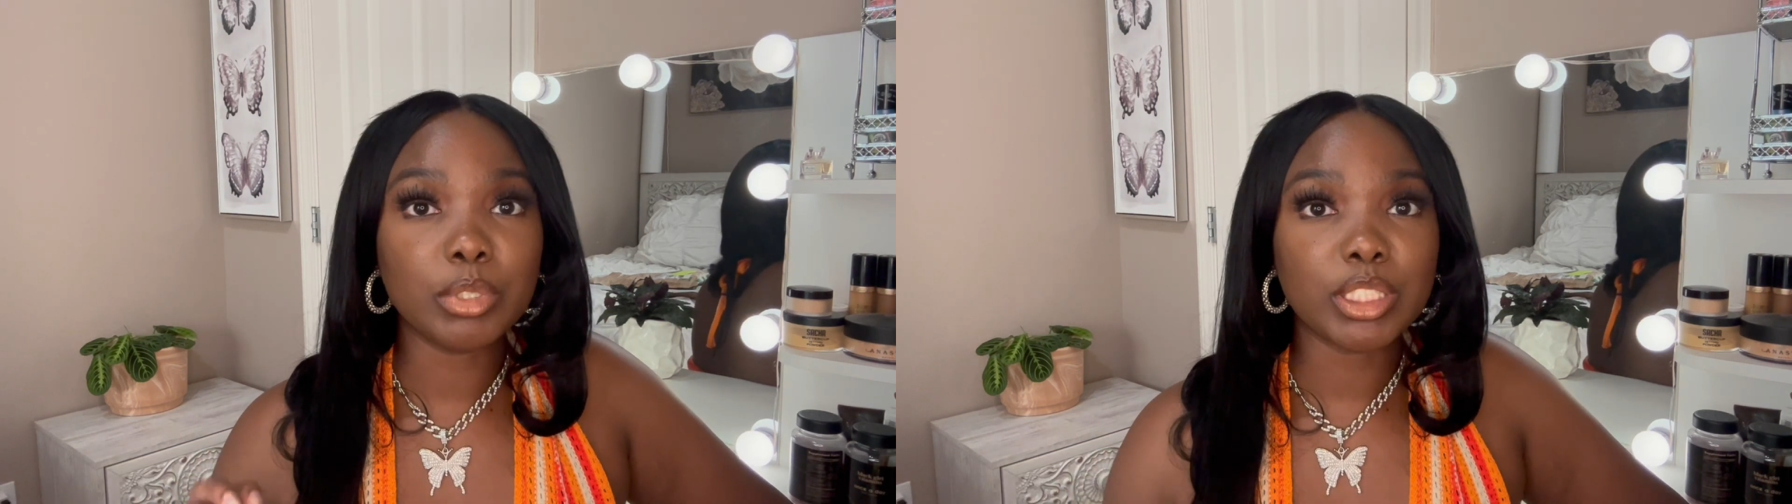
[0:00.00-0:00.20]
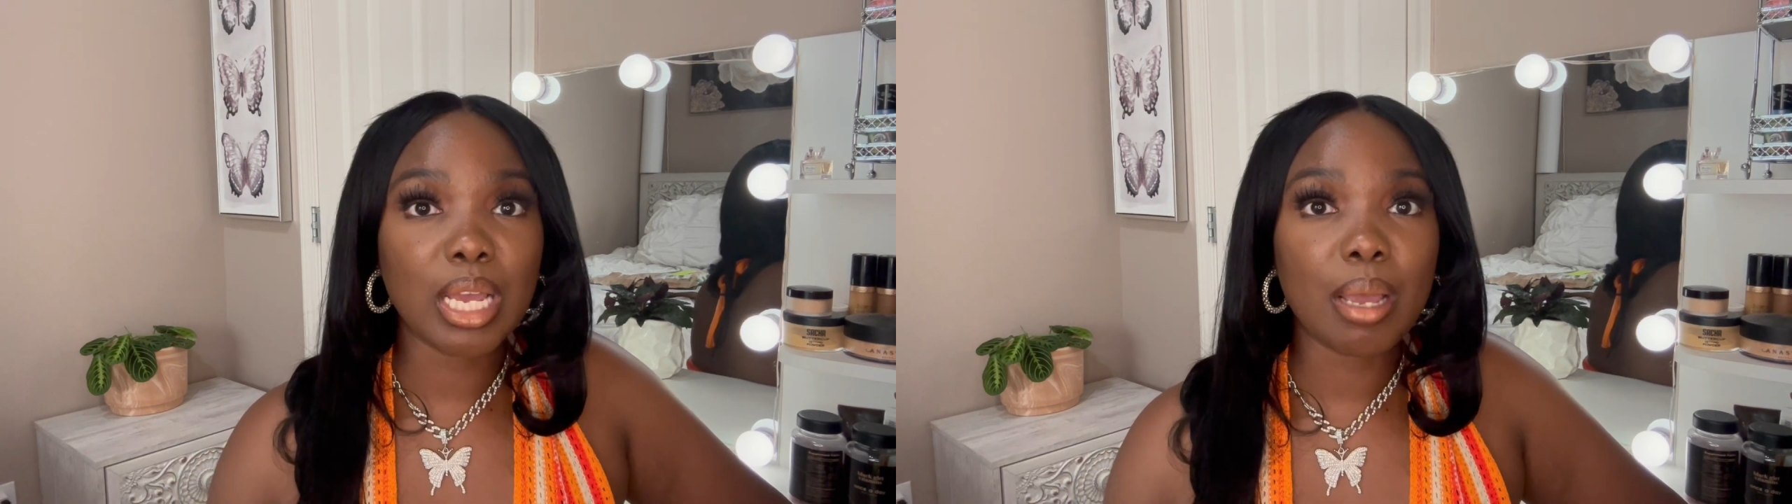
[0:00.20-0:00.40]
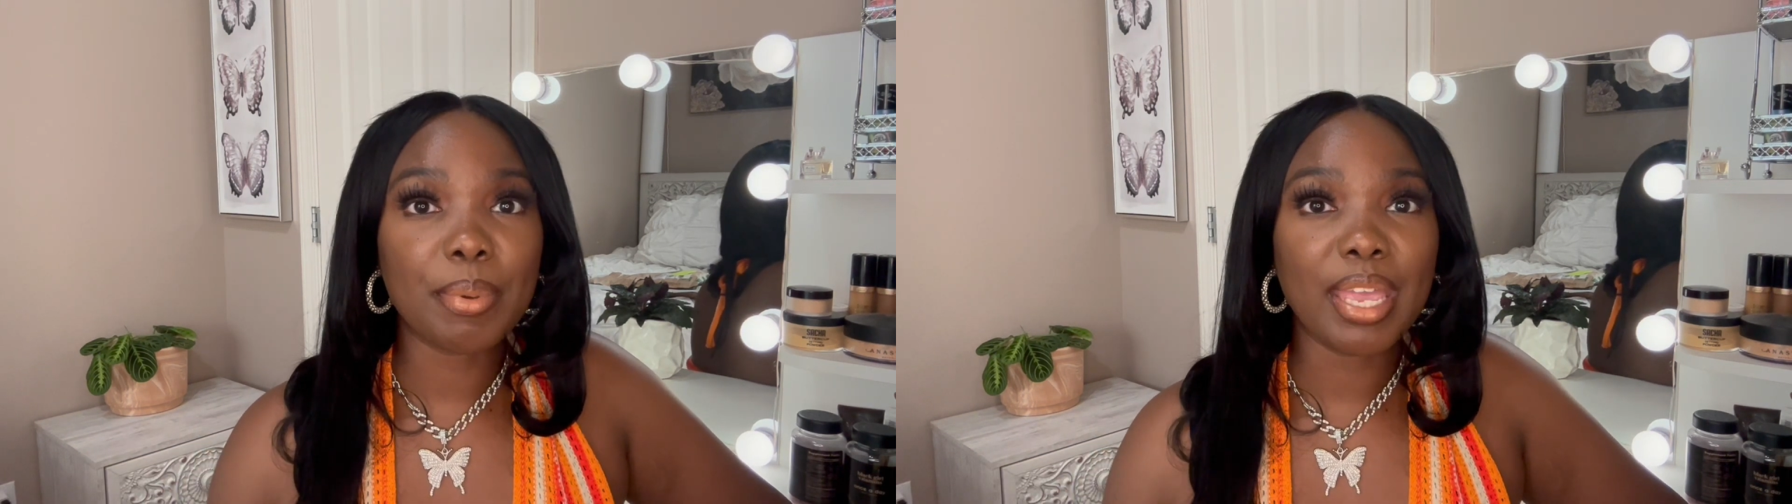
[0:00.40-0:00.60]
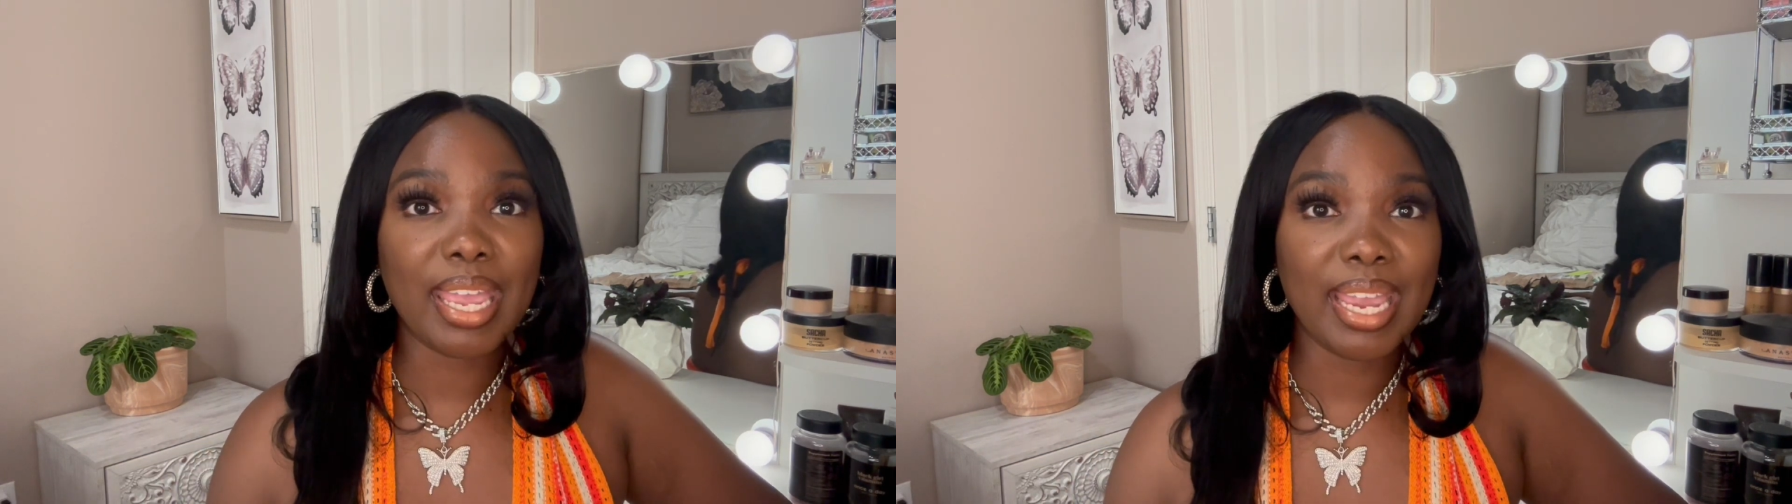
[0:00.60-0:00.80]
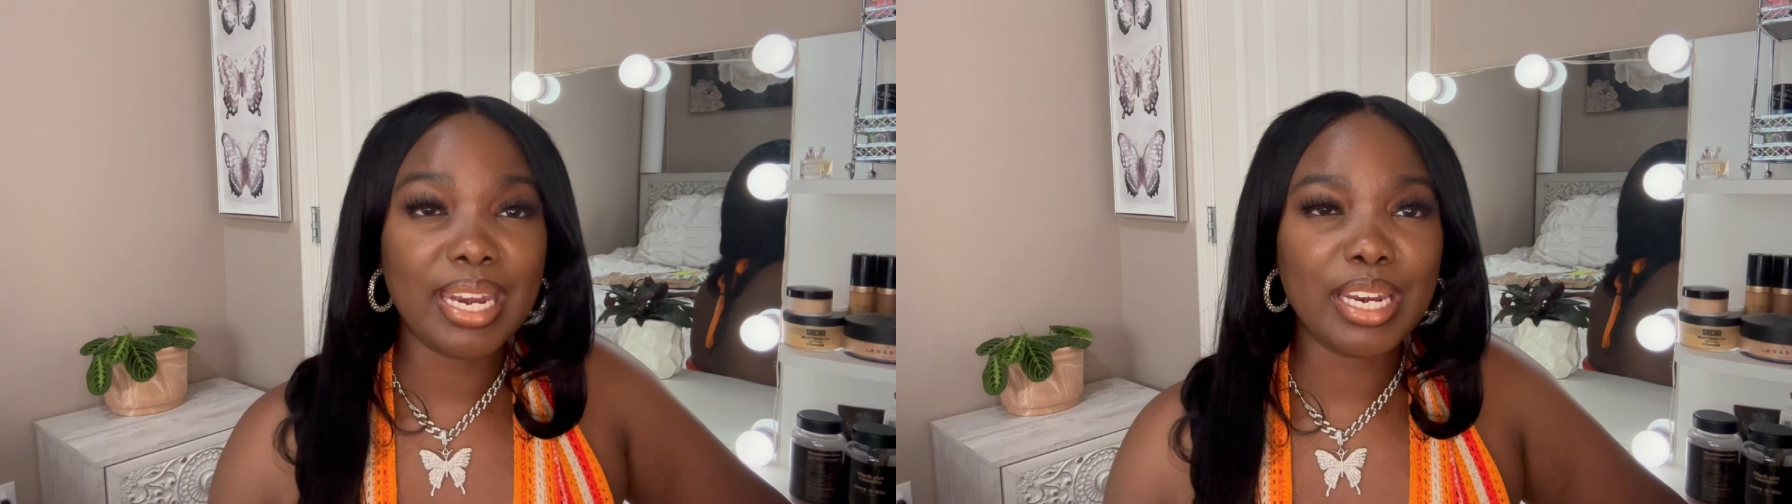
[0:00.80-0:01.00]
shop
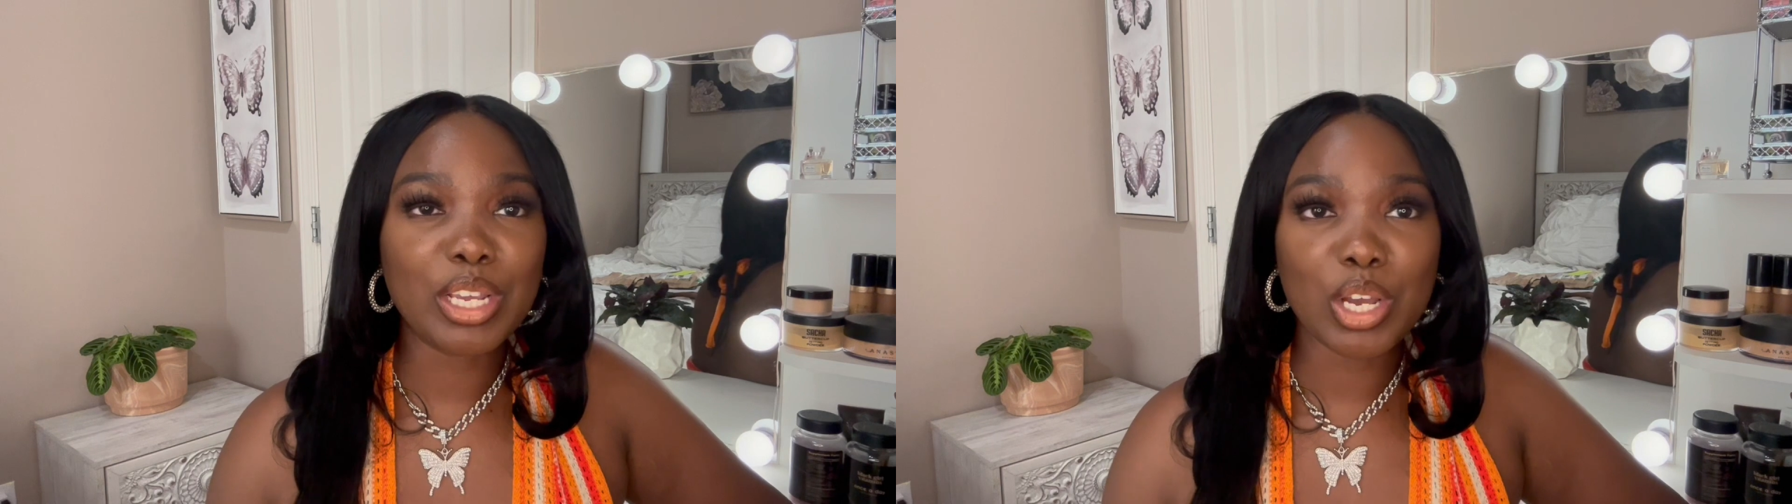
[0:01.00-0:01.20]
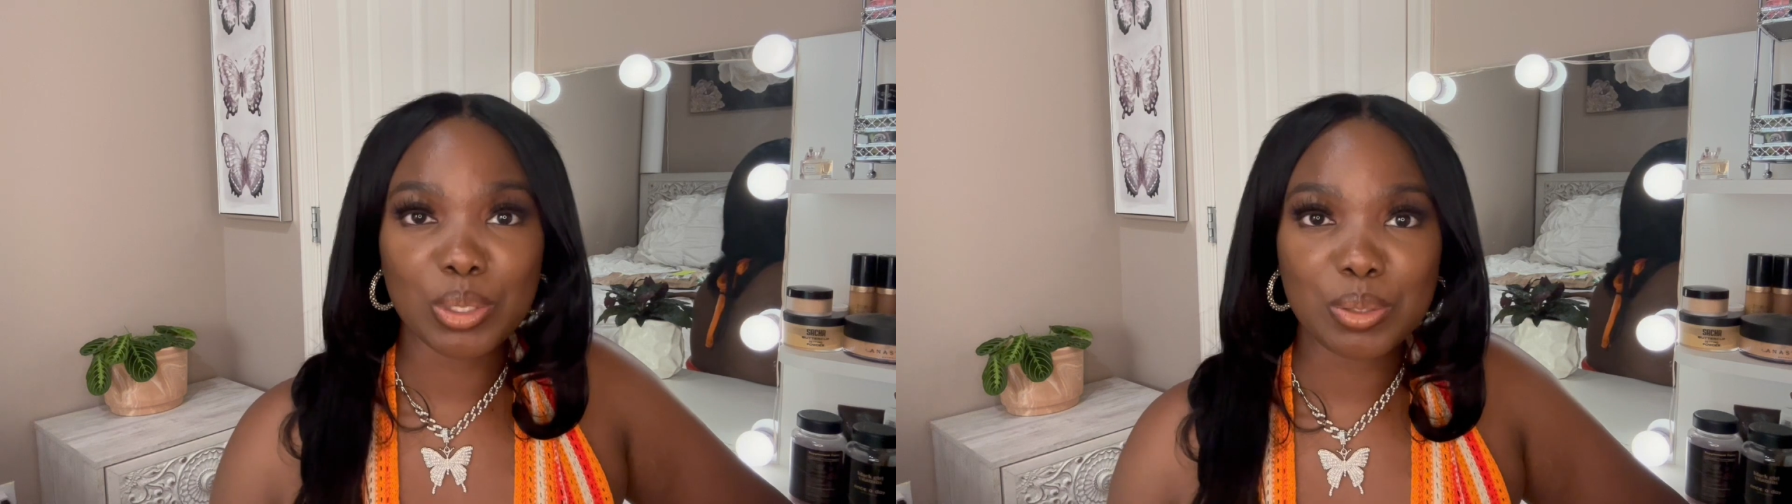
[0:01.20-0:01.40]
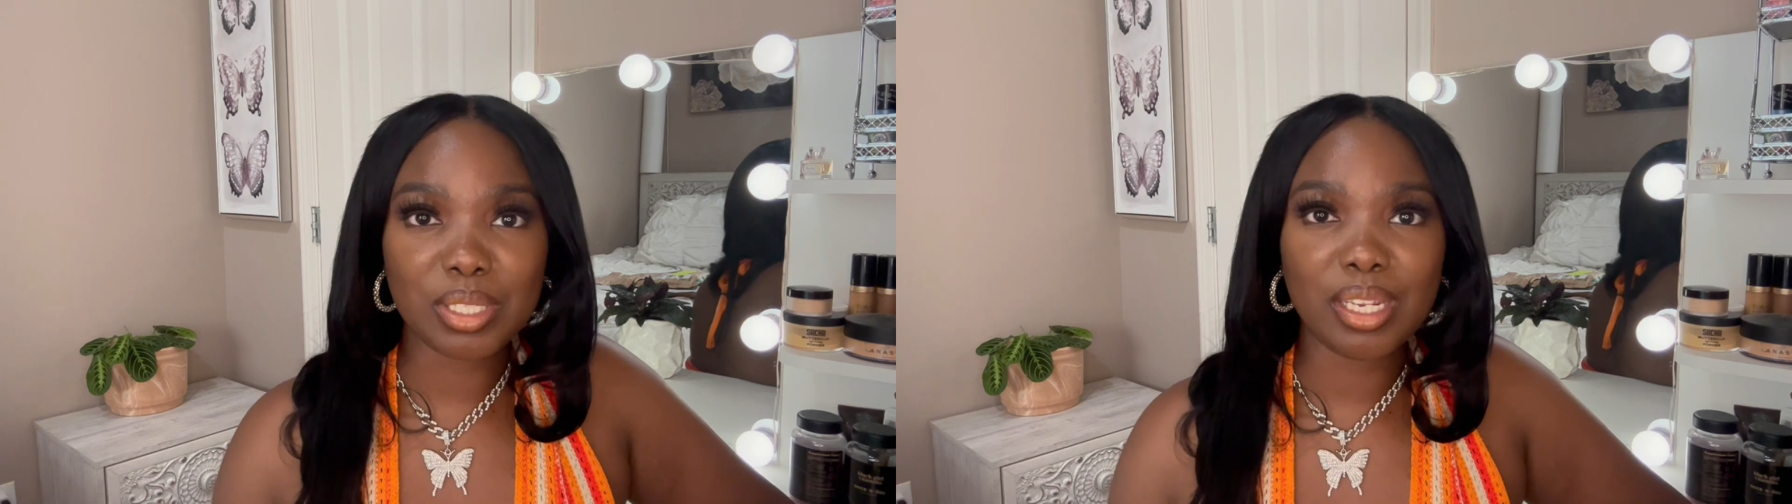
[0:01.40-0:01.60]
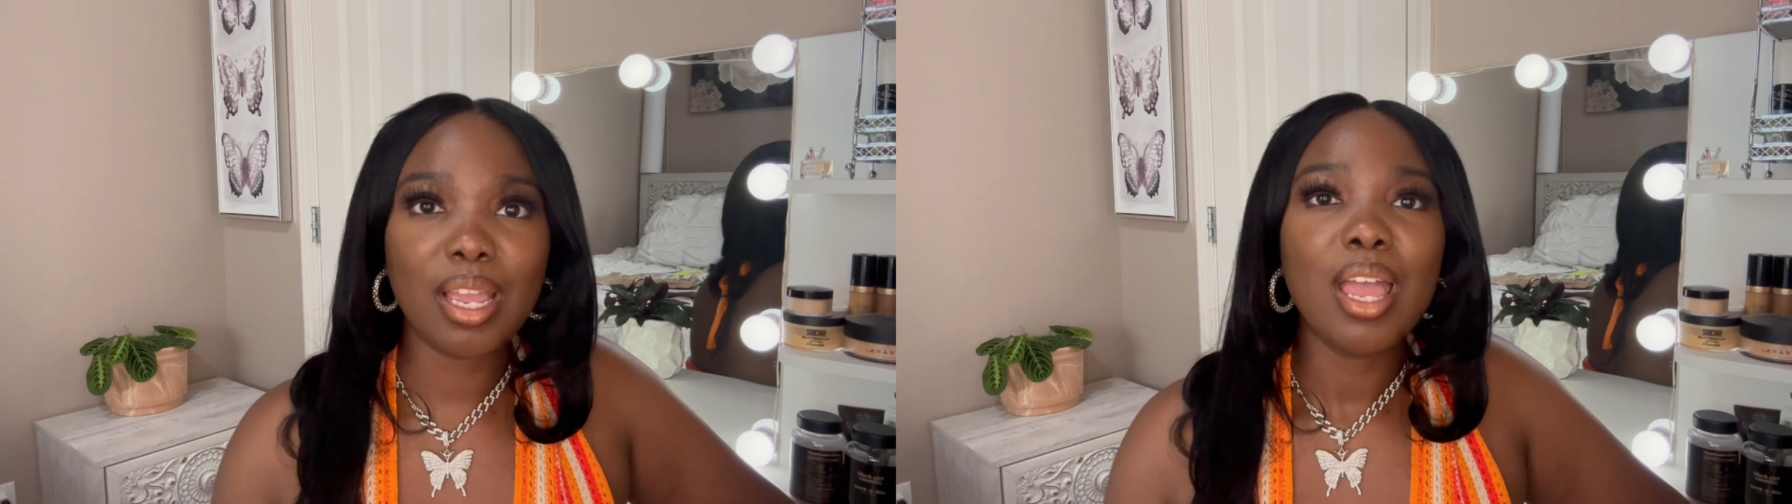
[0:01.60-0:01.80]
Edit Cozy.